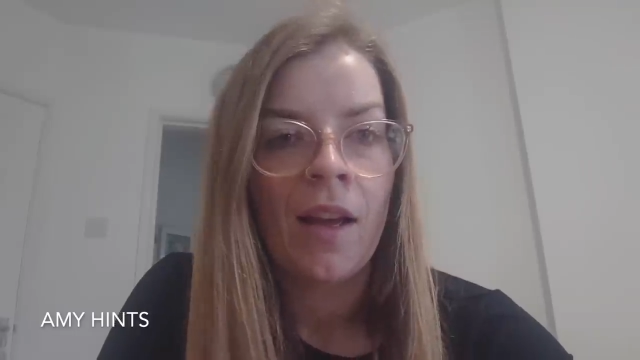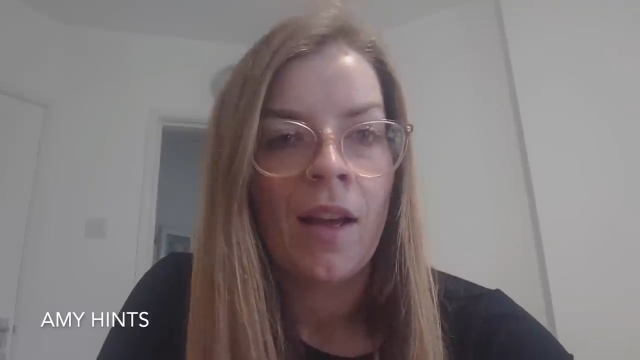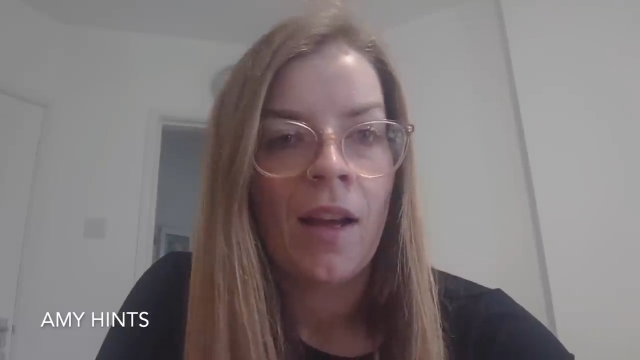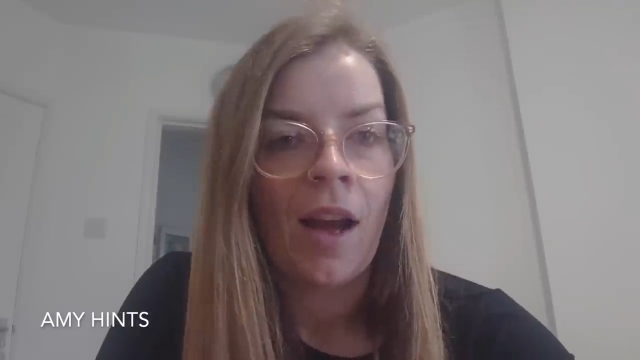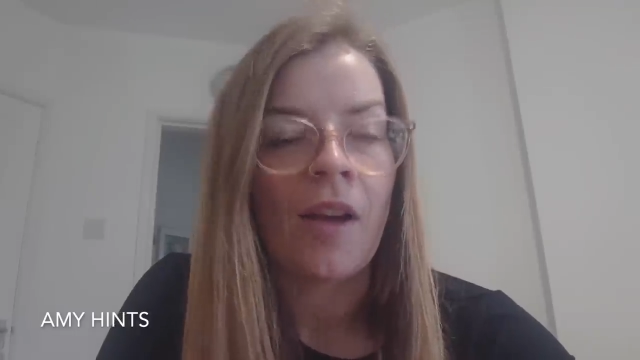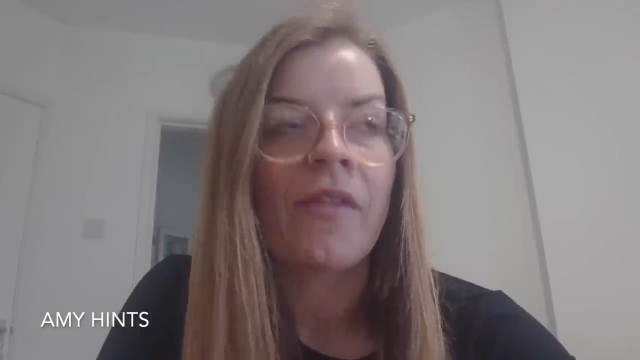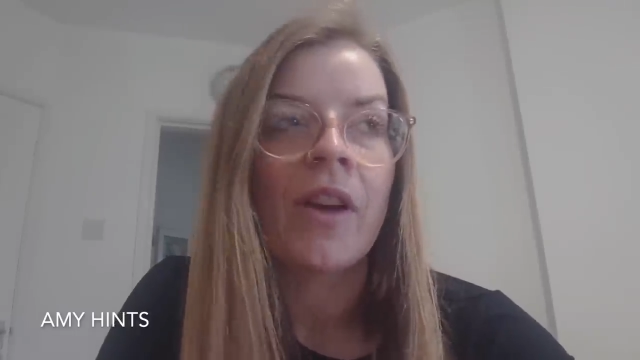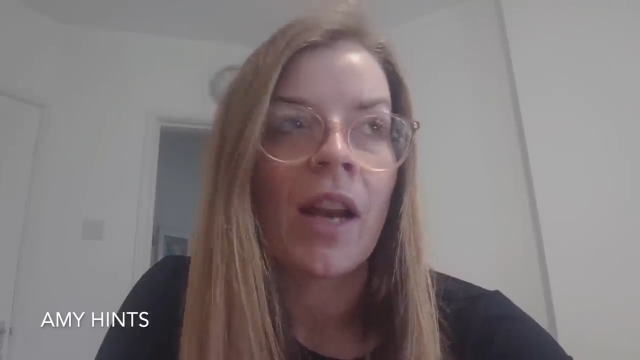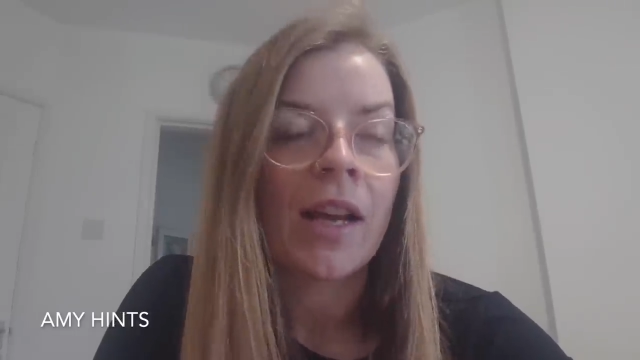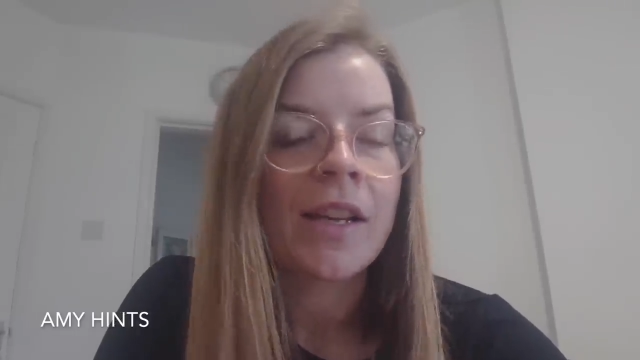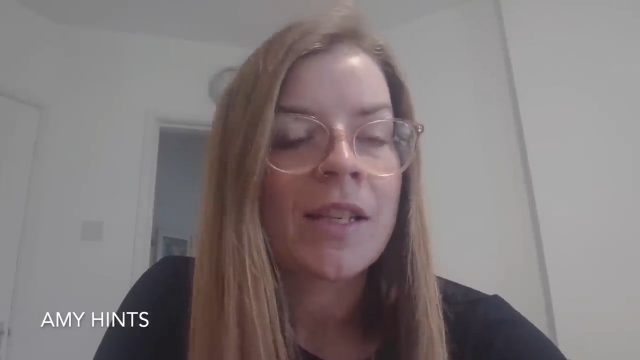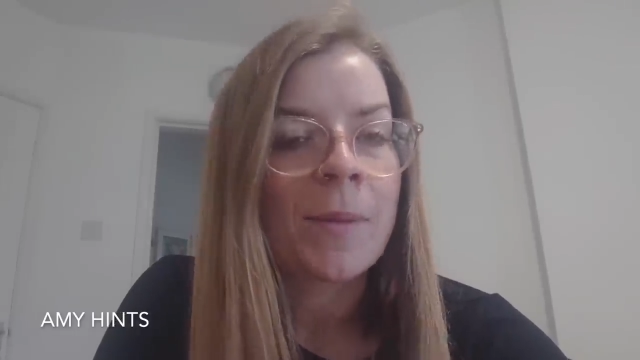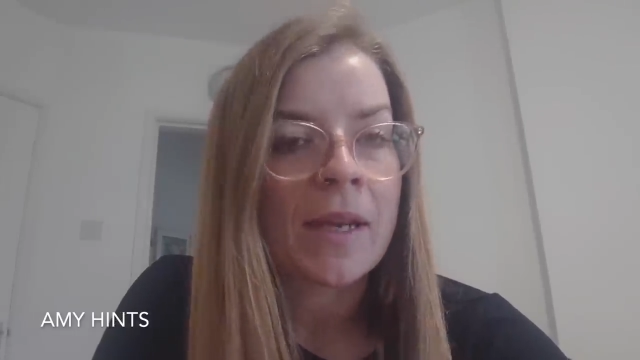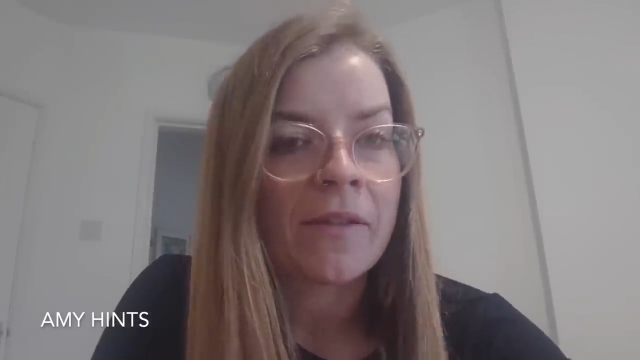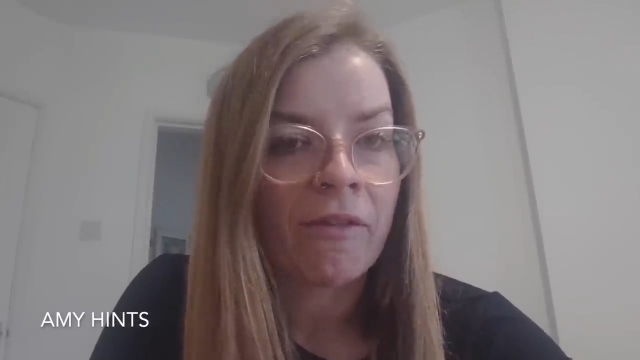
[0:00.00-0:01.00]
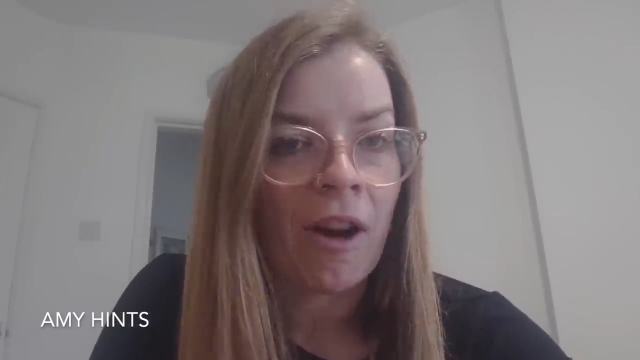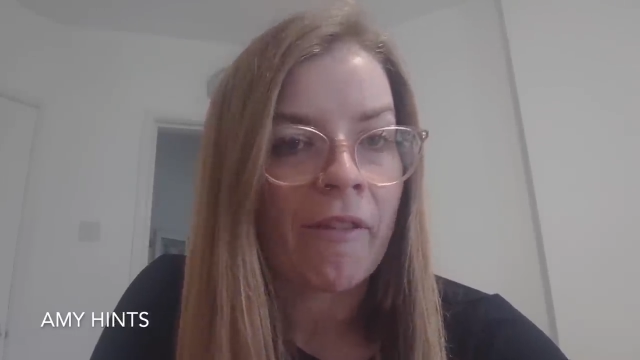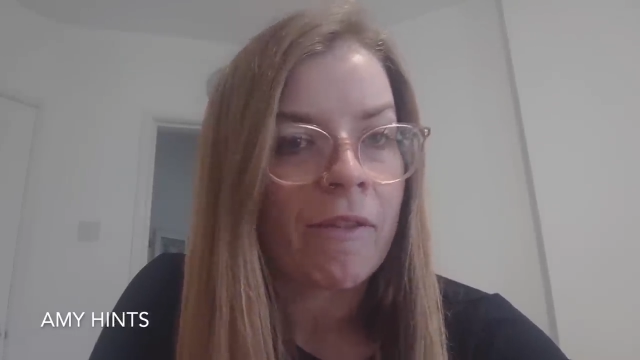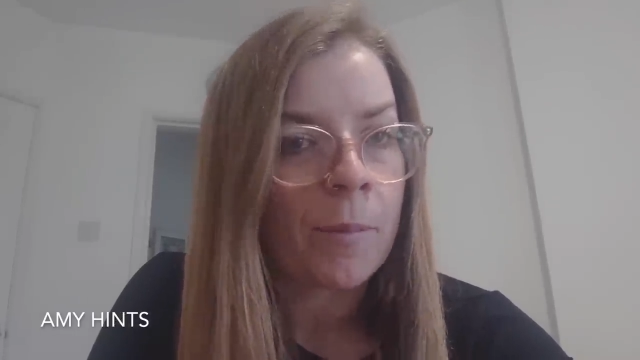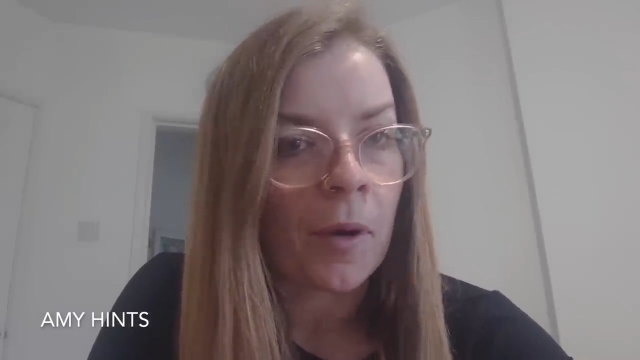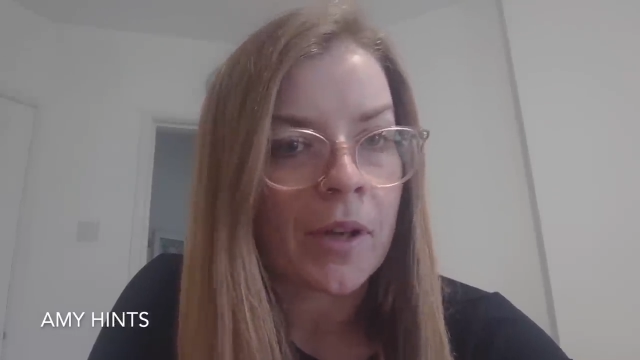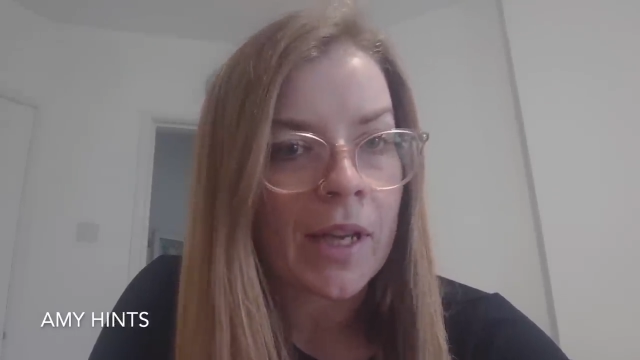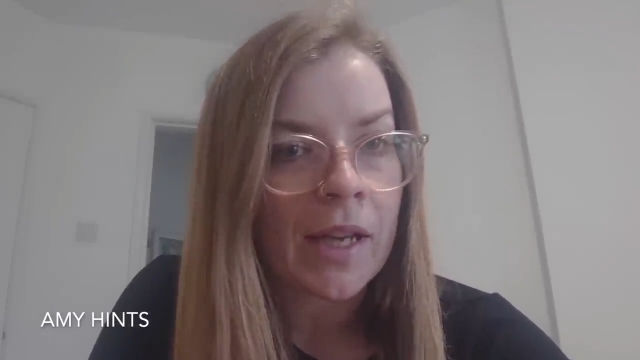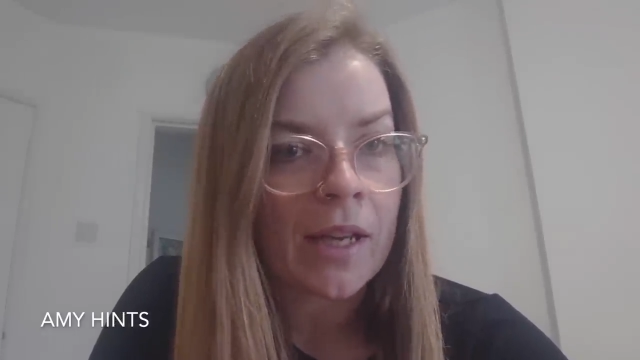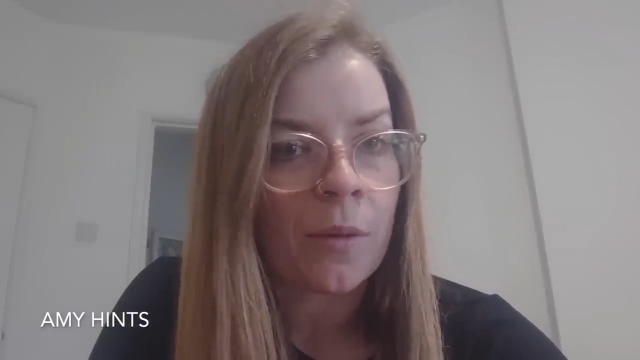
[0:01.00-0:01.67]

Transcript: I feel I can speak for everybody